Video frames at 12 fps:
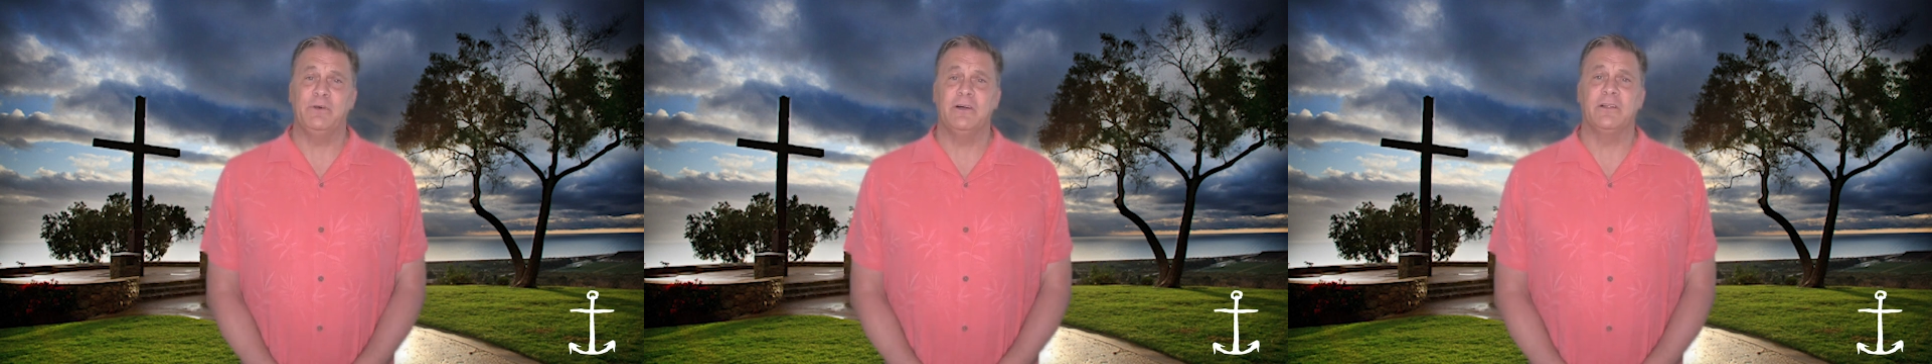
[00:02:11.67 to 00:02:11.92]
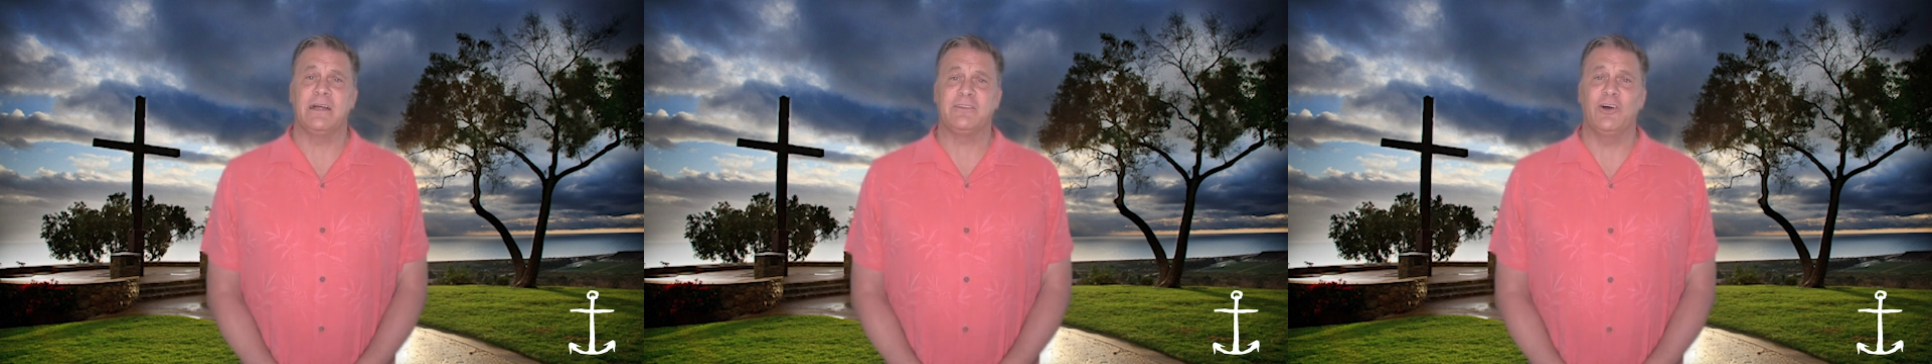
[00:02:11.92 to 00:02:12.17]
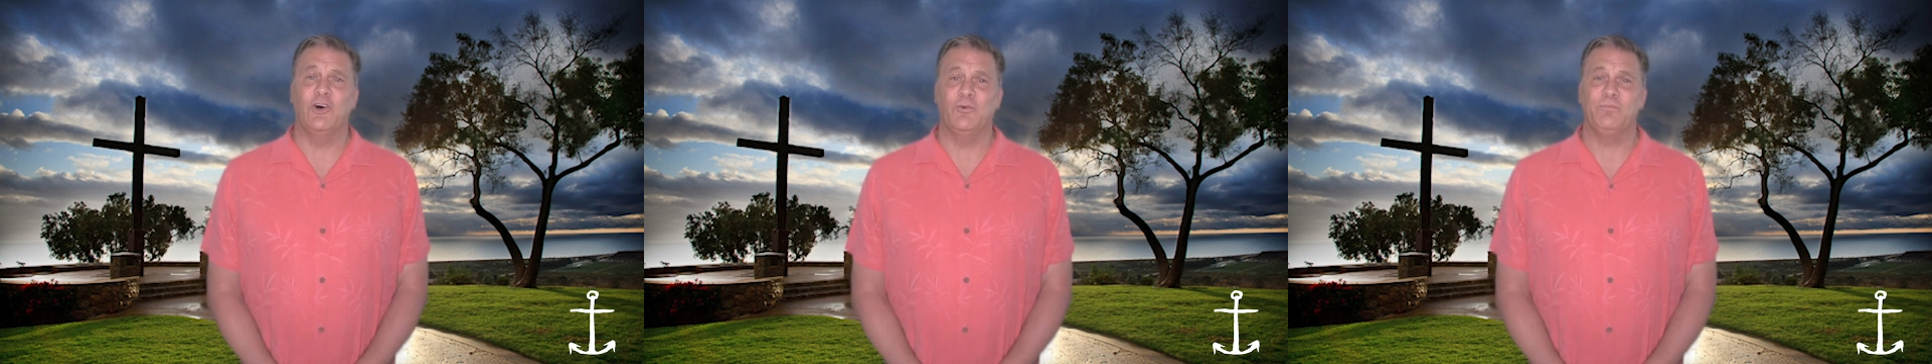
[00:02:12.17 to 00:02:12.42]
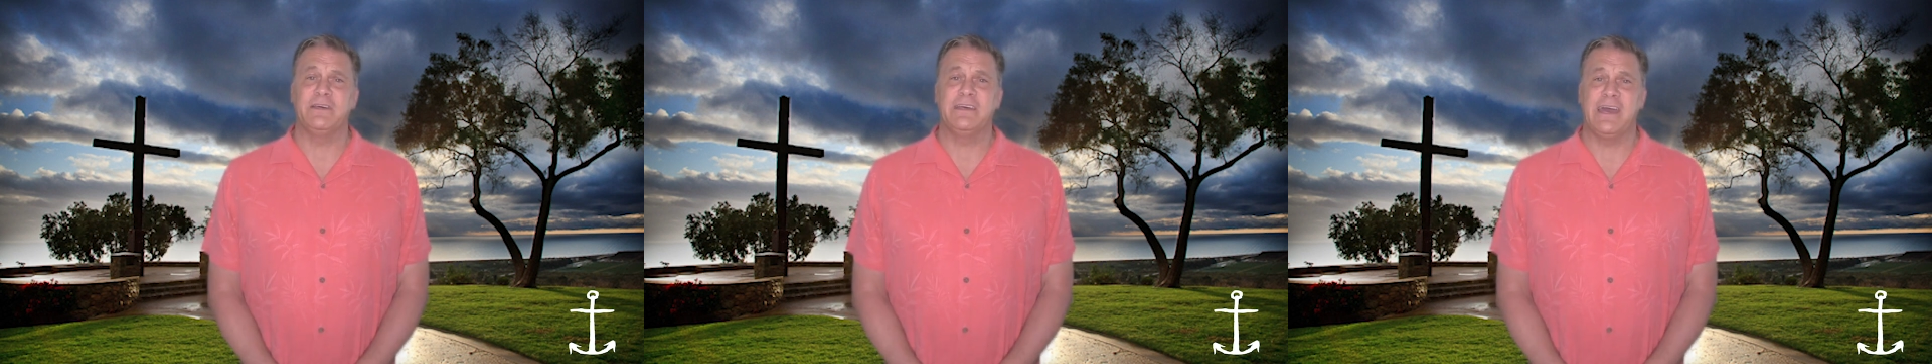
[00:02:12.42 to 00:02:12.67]

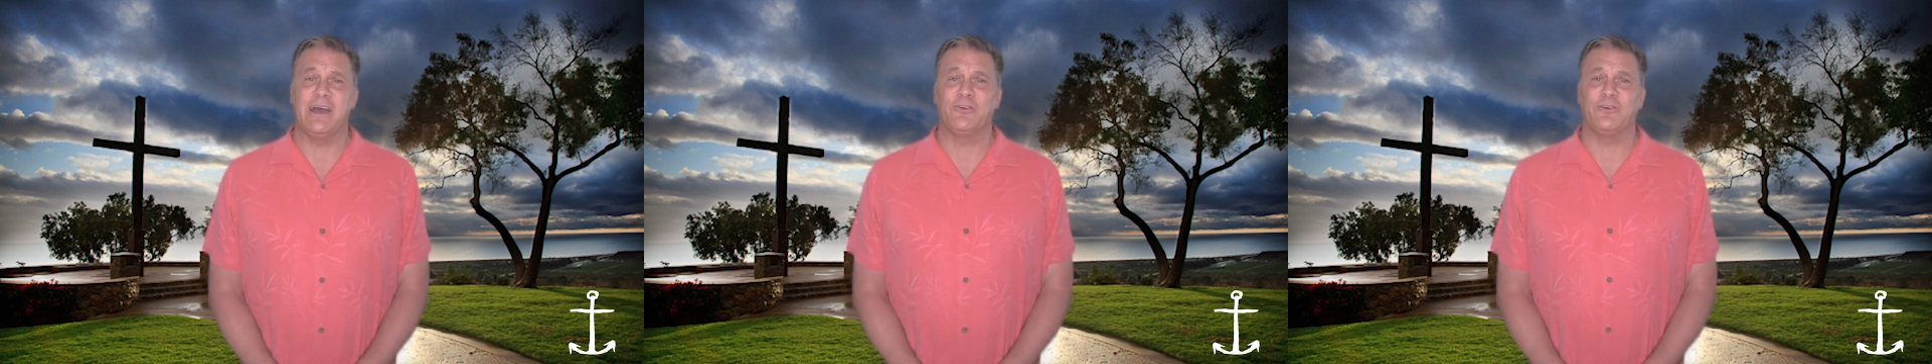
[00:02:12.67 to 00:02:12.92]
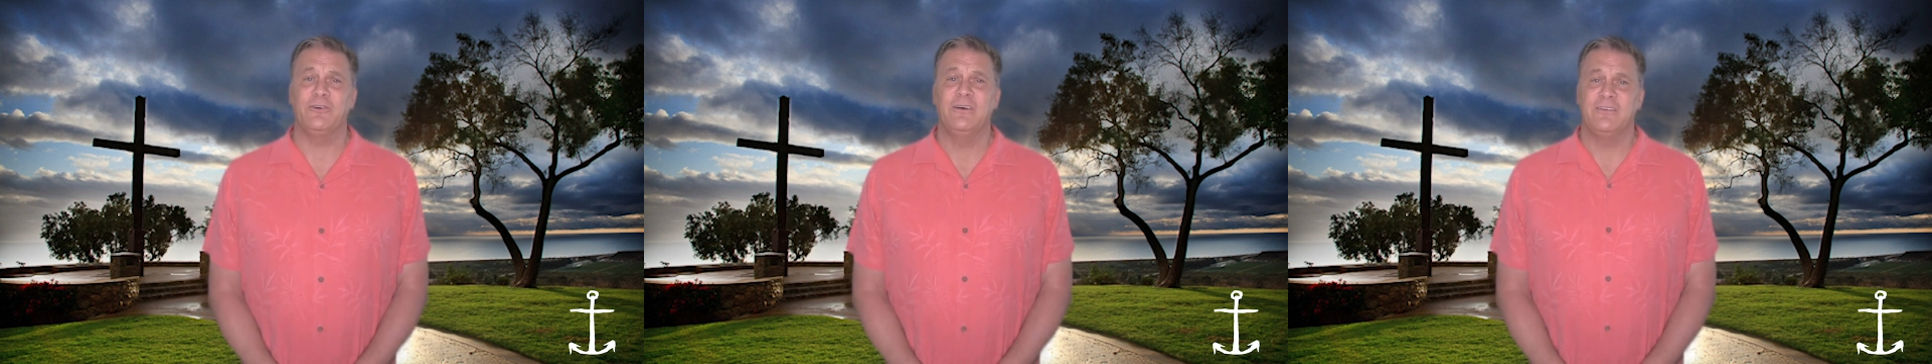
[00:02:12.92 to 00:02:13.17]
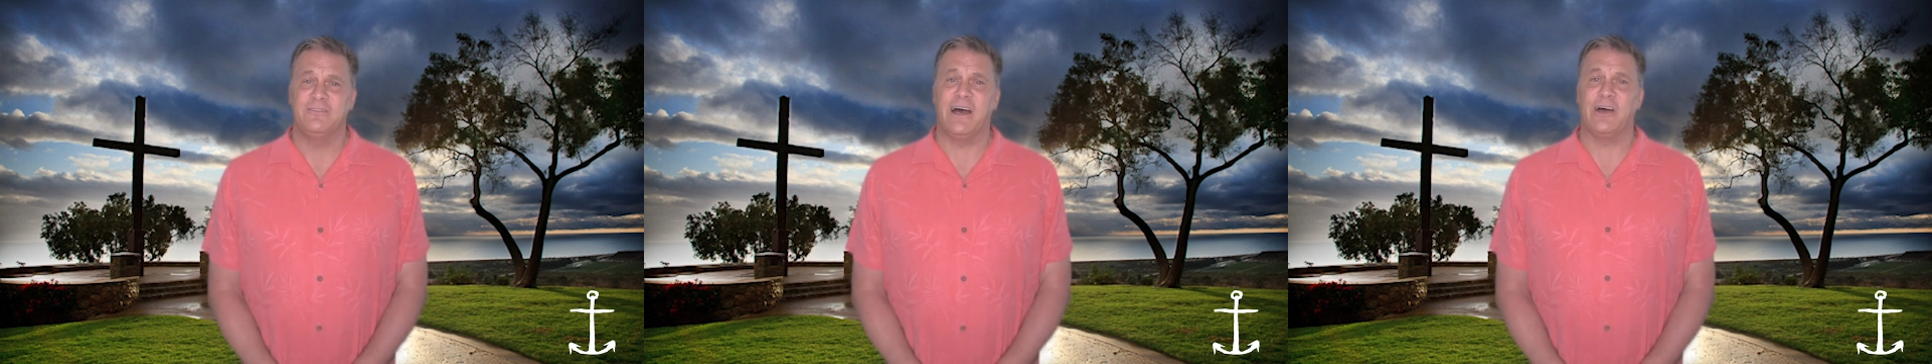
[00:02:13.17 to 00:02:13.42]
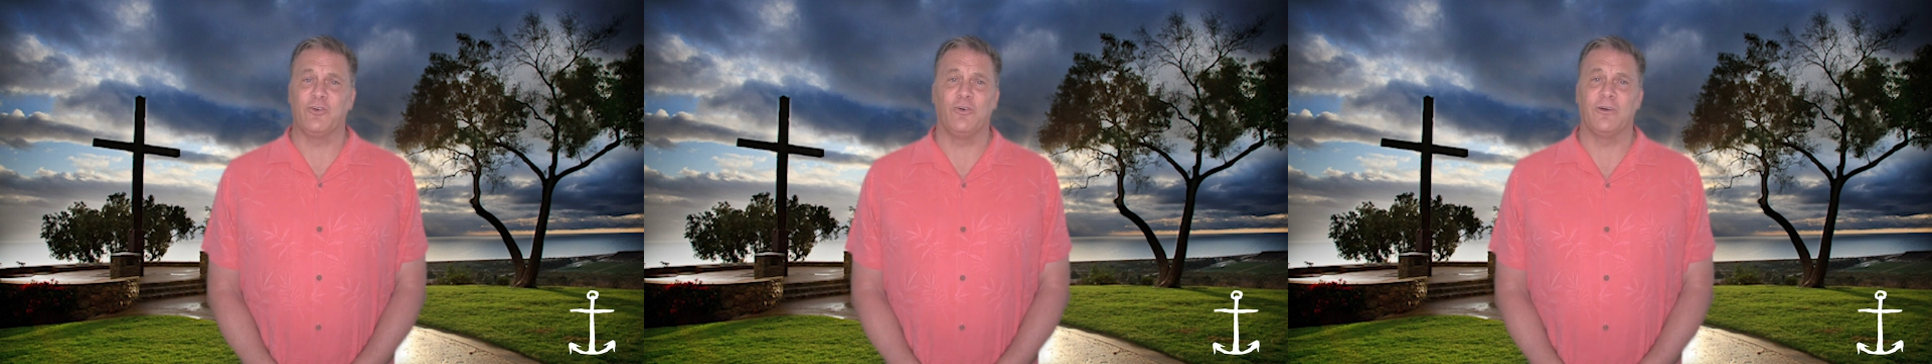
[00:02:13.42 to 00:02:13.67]

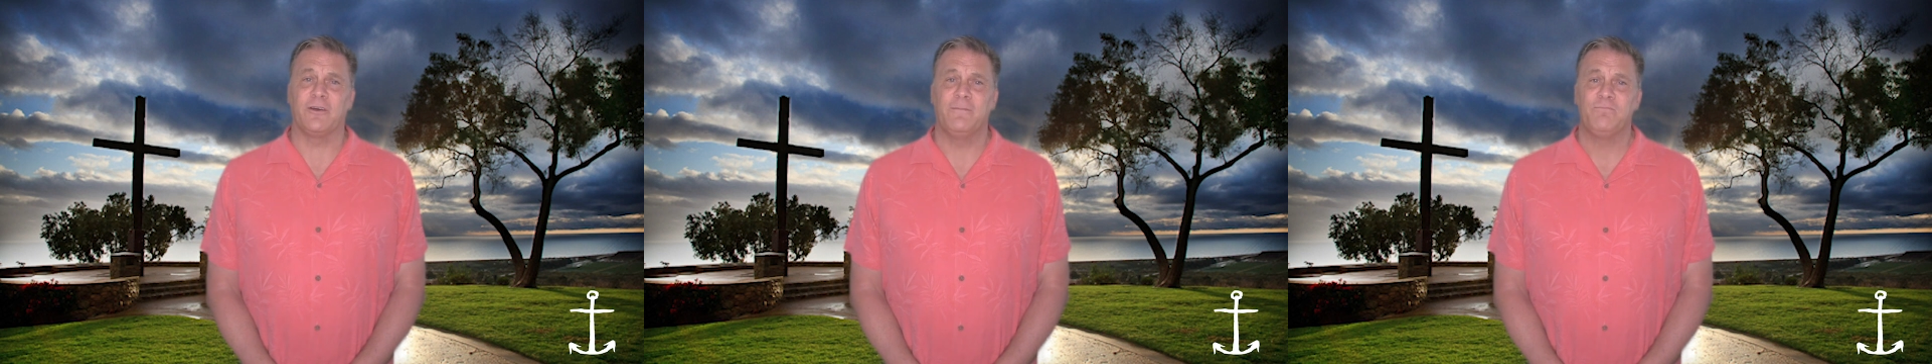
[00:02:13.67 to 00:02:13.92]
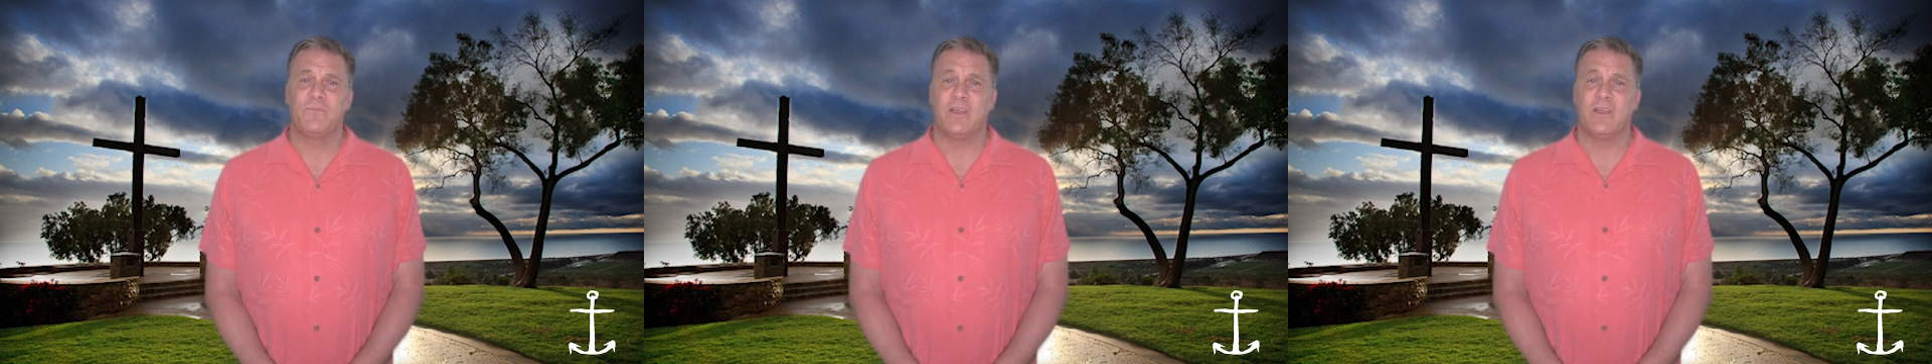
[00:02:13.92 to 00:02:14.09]
bill@thehopeencounter.org.